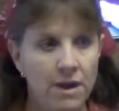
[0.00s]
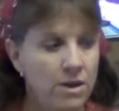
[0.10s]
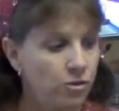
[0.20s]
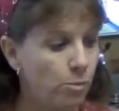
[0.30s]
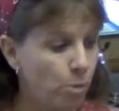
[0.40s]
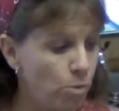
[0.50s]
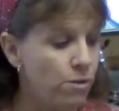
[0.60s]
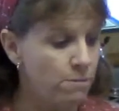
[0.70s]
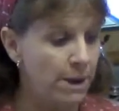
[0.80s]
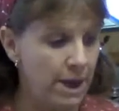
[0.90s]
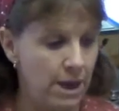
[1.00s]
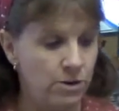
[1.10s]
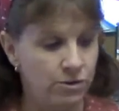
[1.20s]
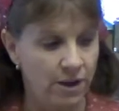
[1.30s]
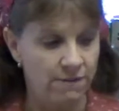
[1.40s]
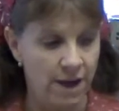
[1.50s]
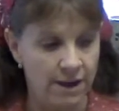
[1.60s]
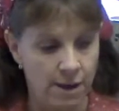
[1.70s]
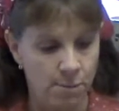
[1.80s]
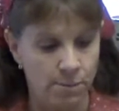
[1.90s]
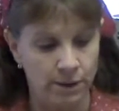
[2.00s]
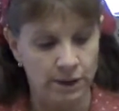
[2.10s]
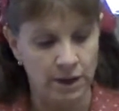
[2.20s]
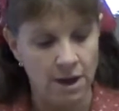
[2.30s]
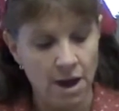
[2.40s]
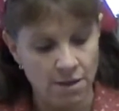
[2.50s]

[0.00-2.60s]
So both of my canners have that capability.